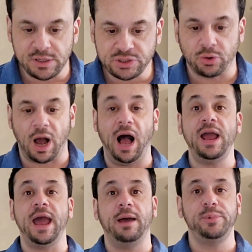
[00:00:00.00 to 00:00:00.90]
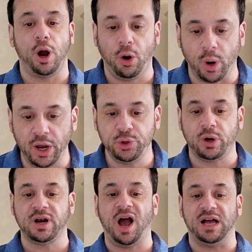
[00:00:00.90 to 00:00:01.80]
So I am Yehovah,
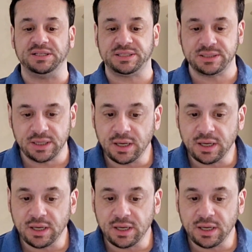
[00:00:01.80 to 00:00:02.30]
your gods.